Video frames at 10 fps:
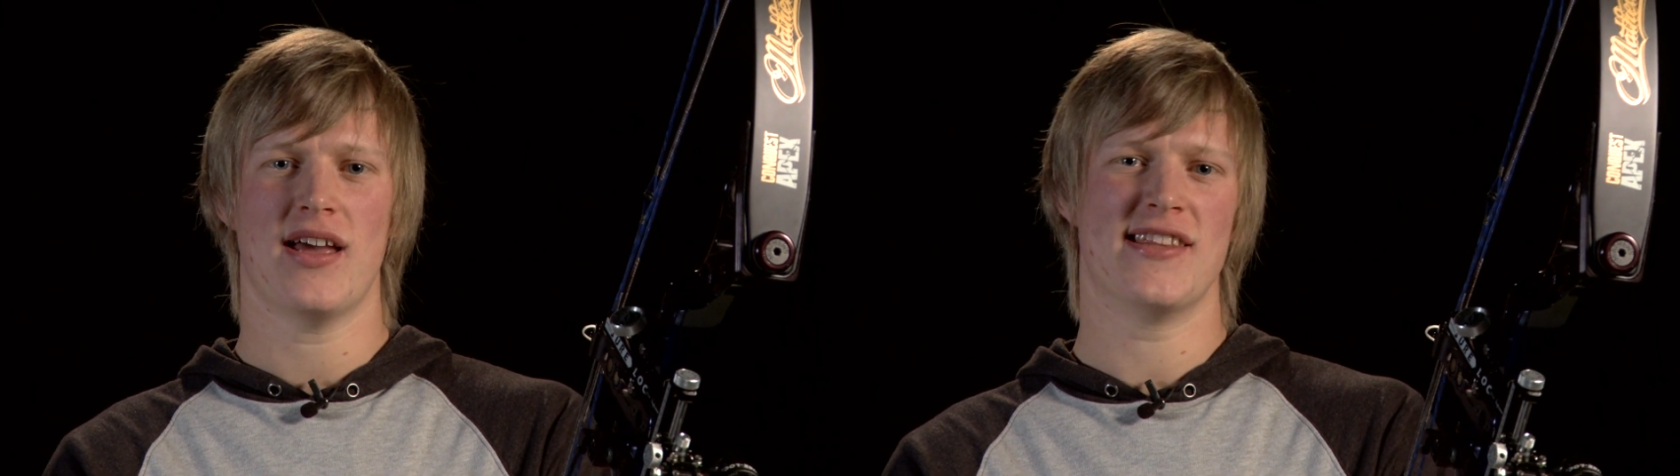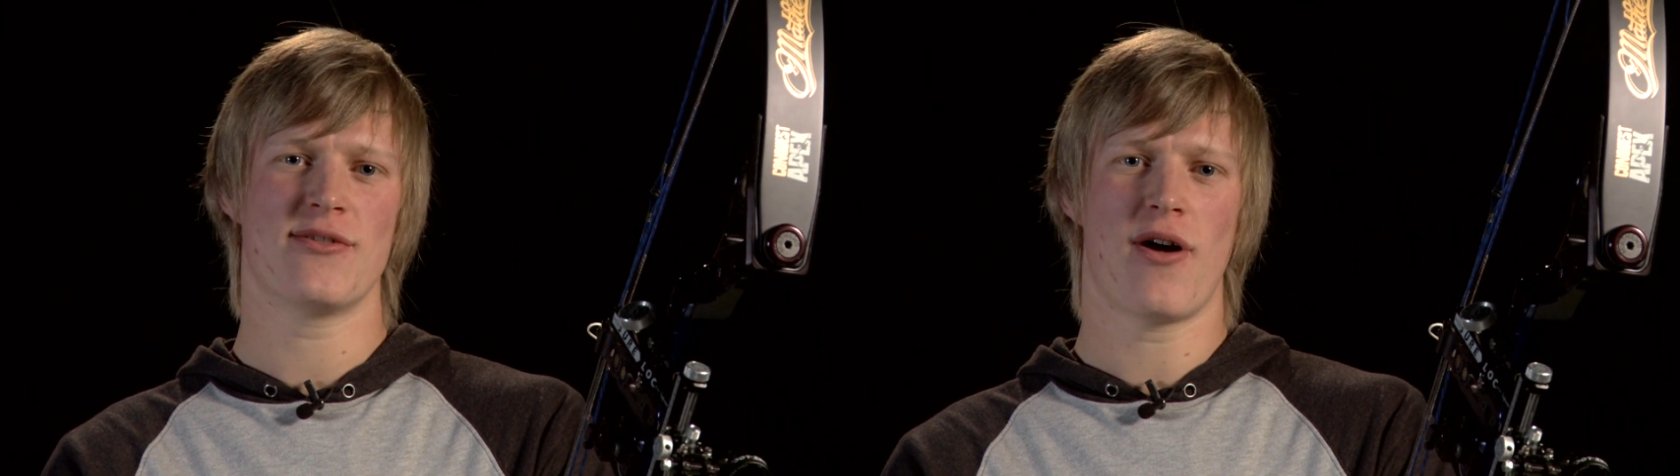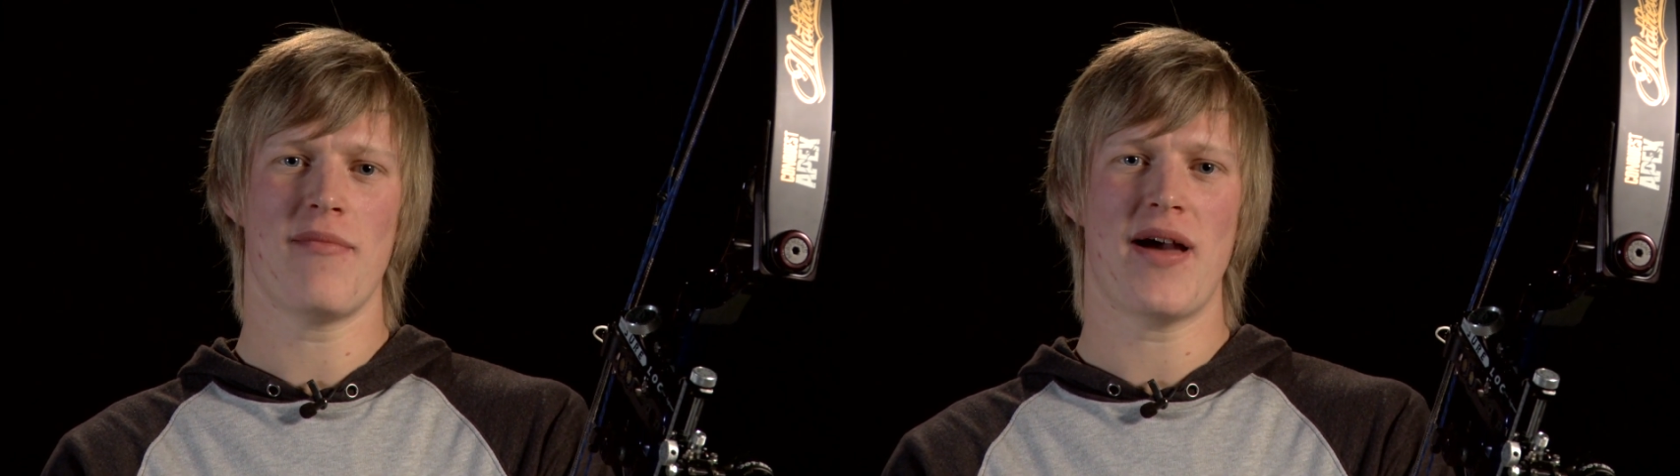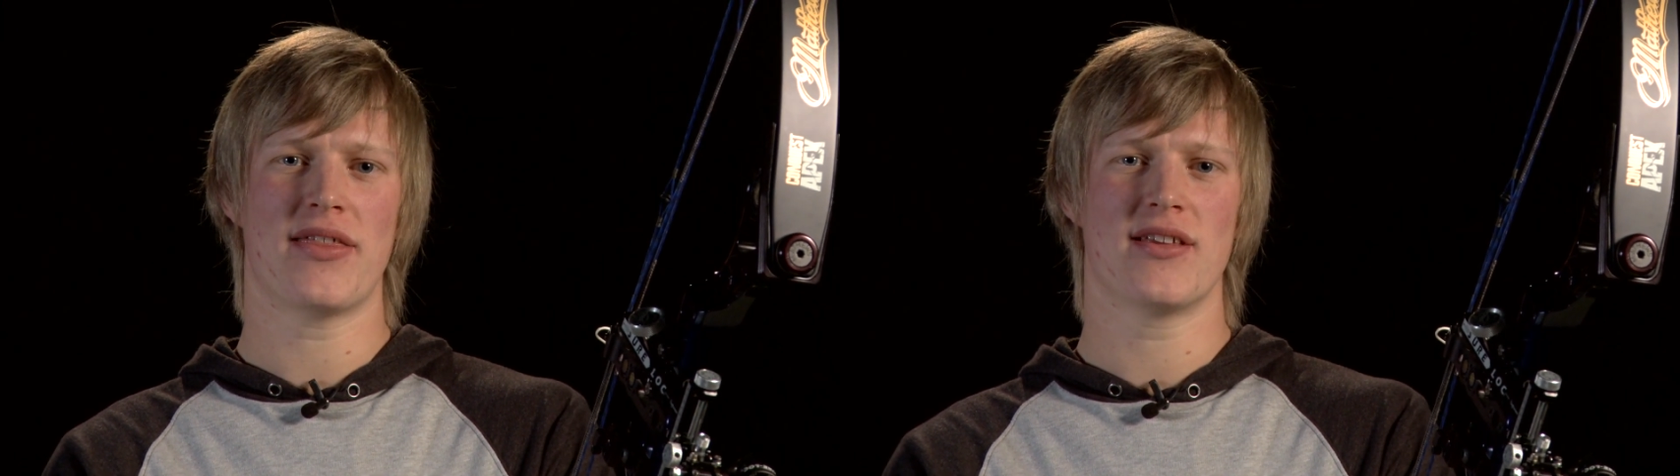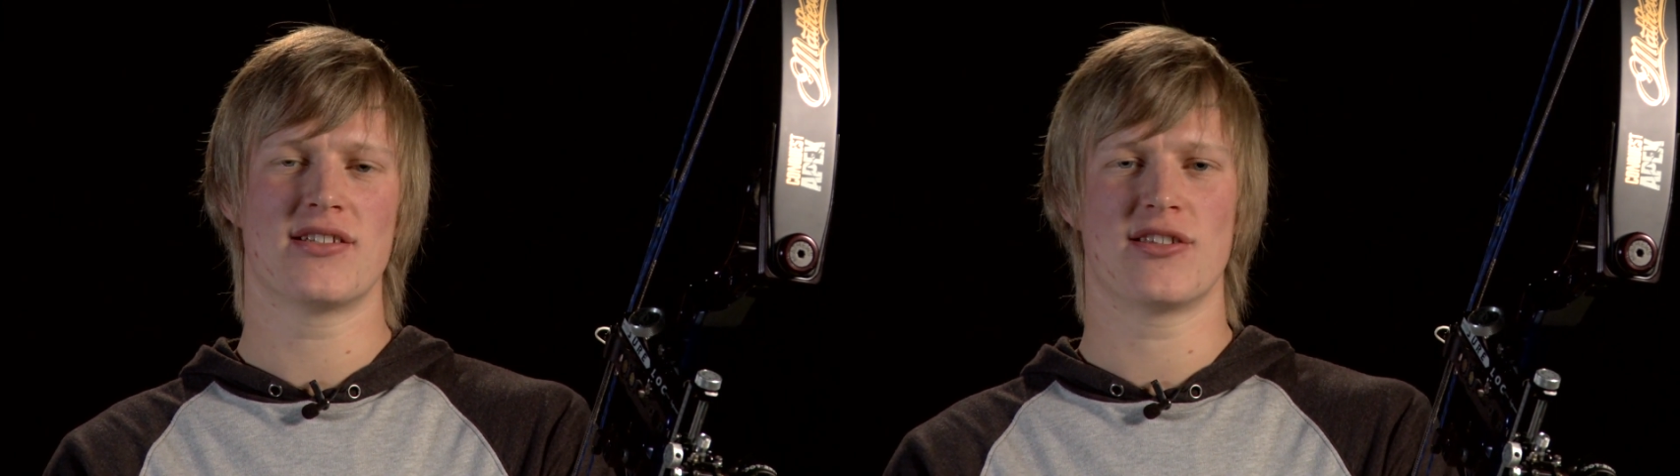into our
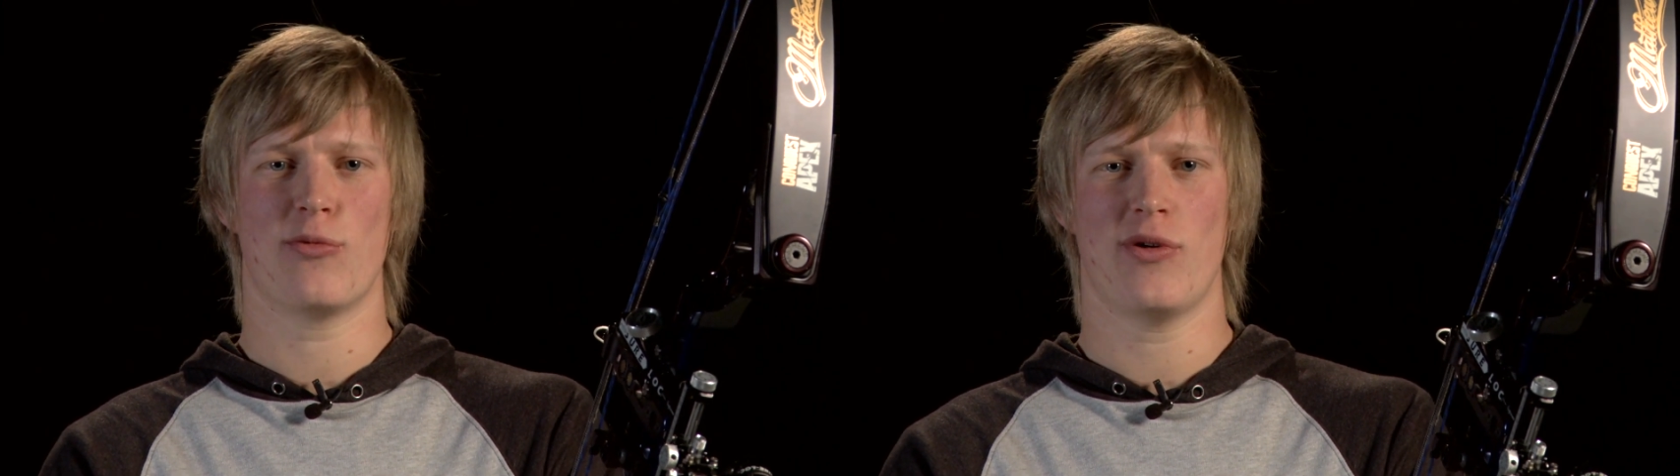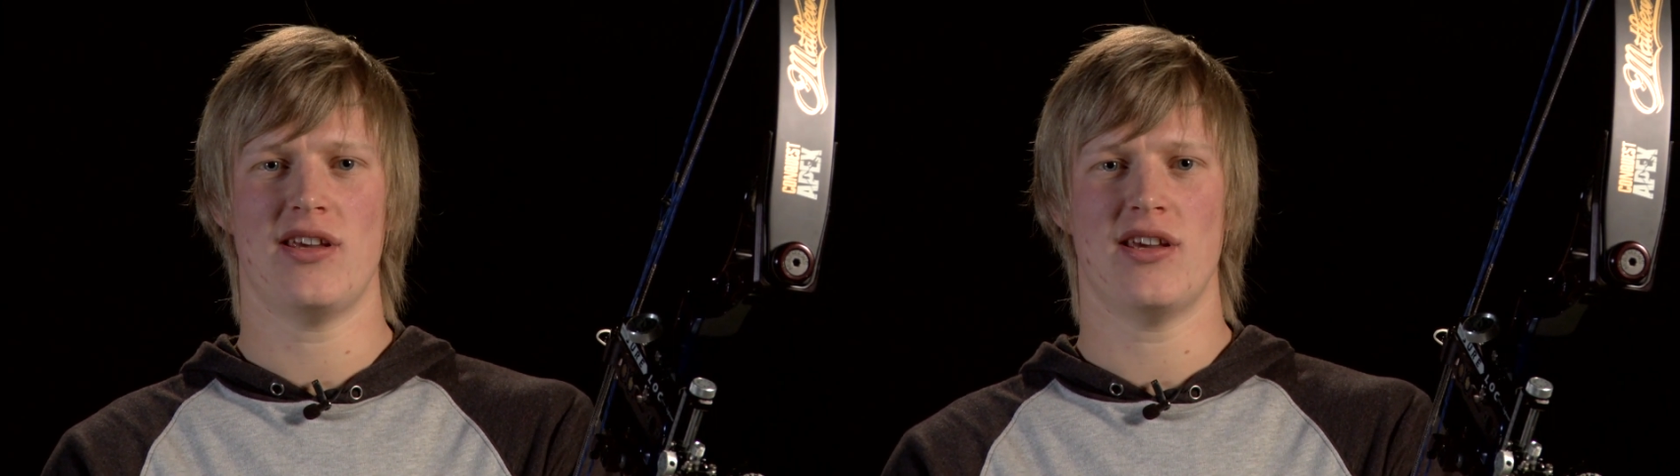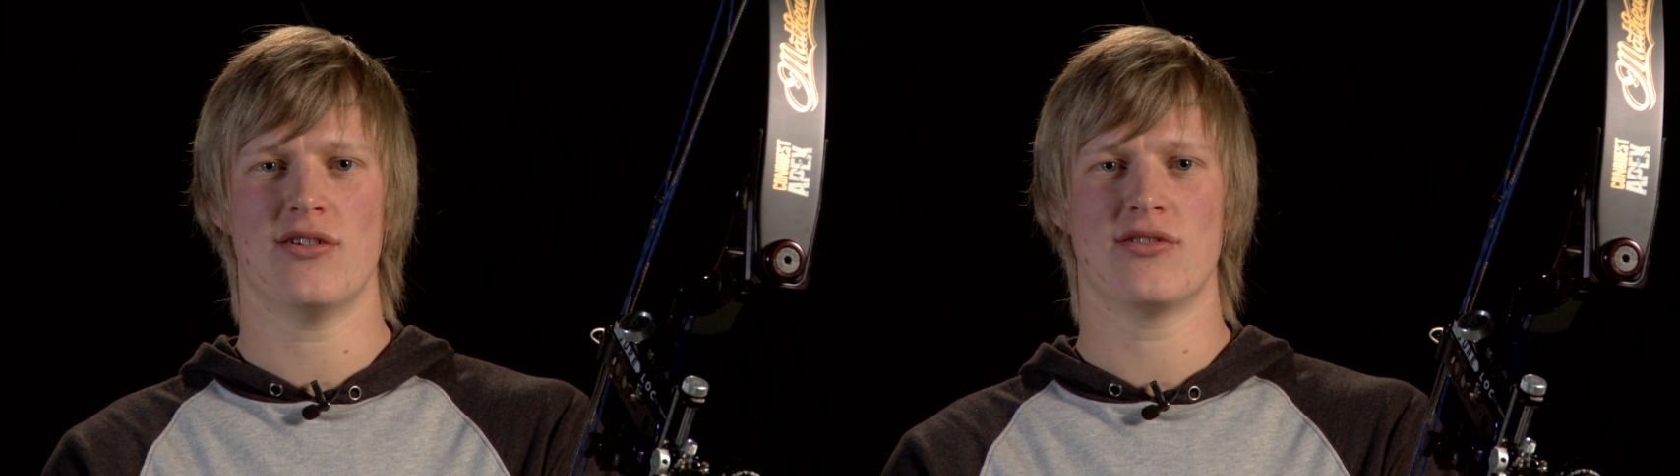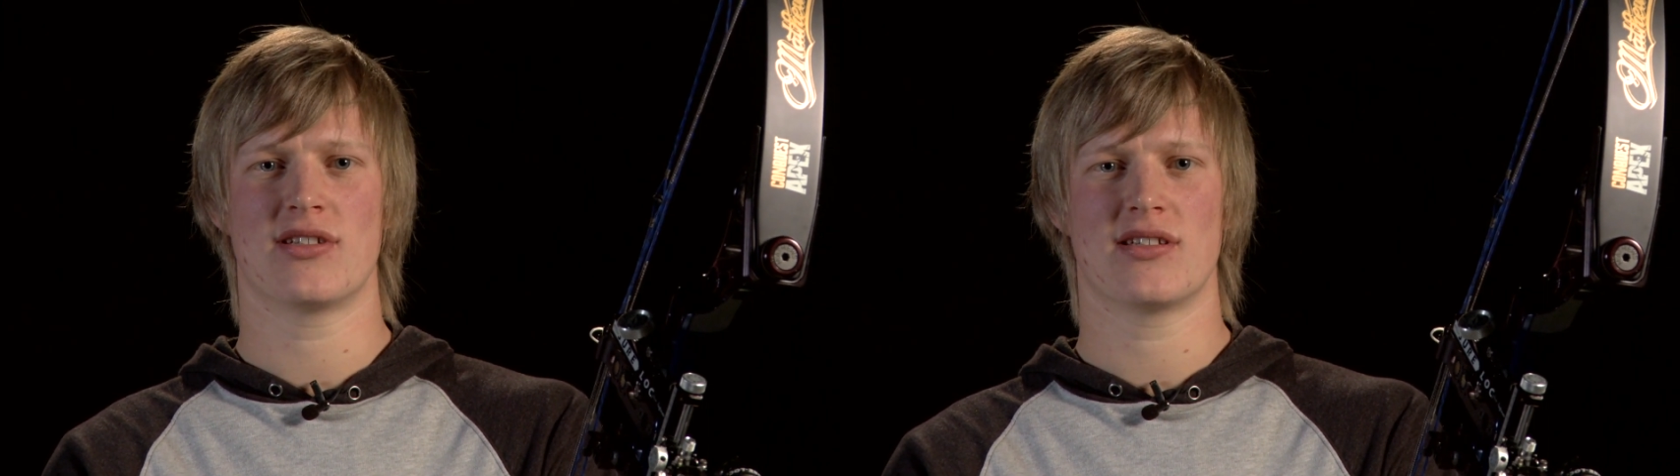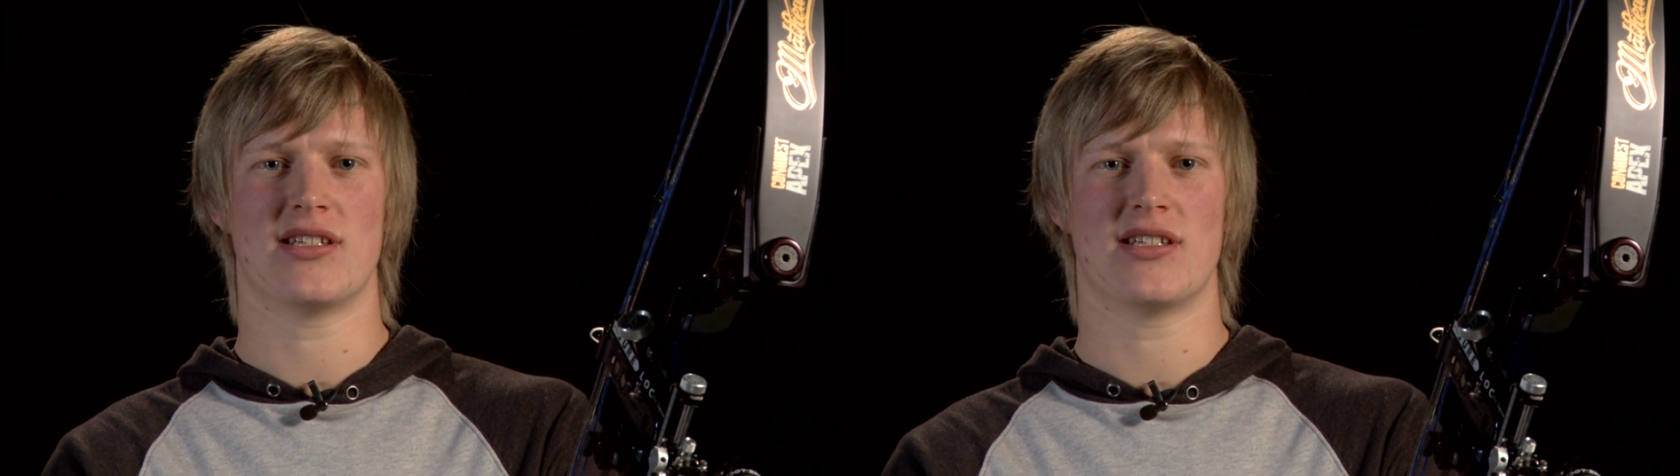methods that we use